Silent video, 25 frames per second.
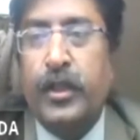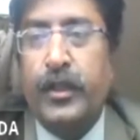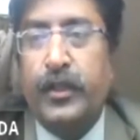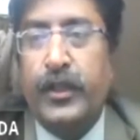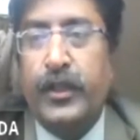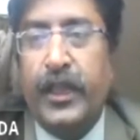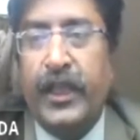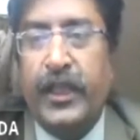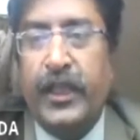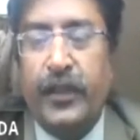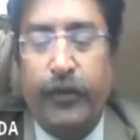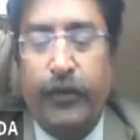
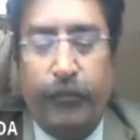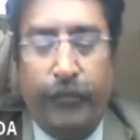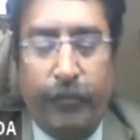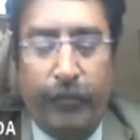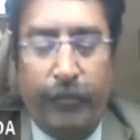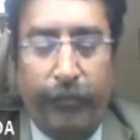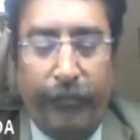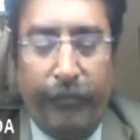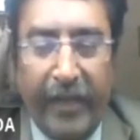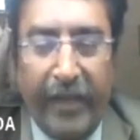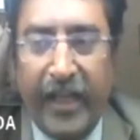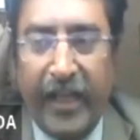Then
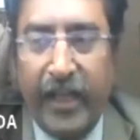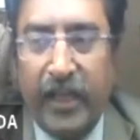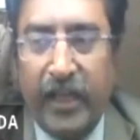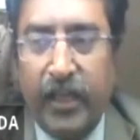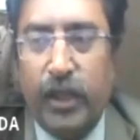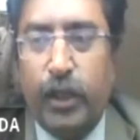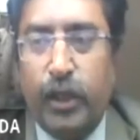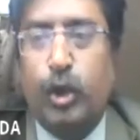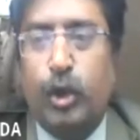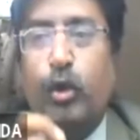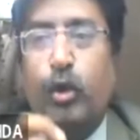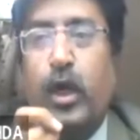when
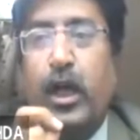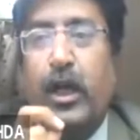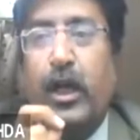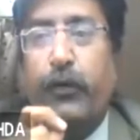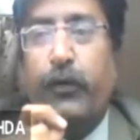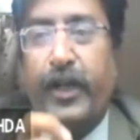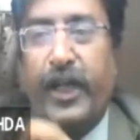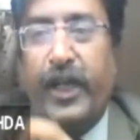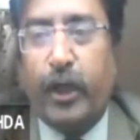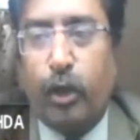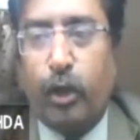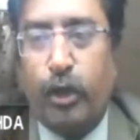you have
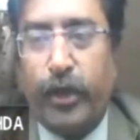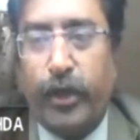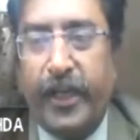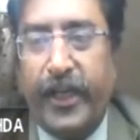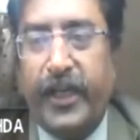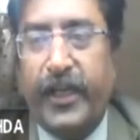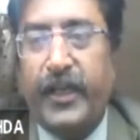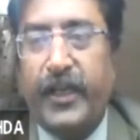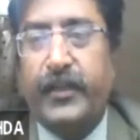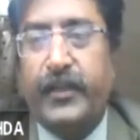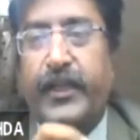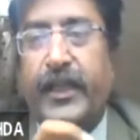
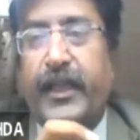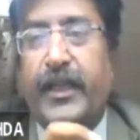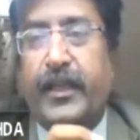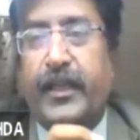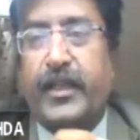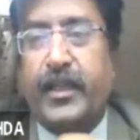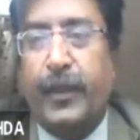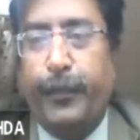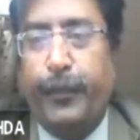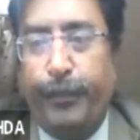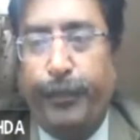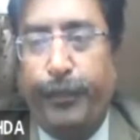recorded their
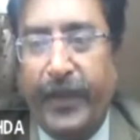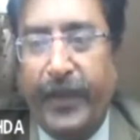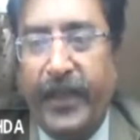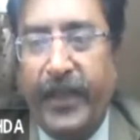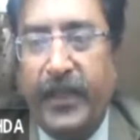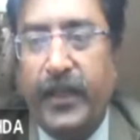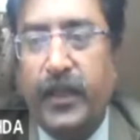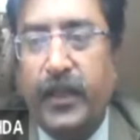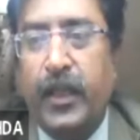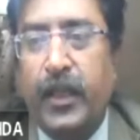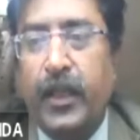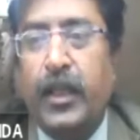
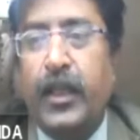complaint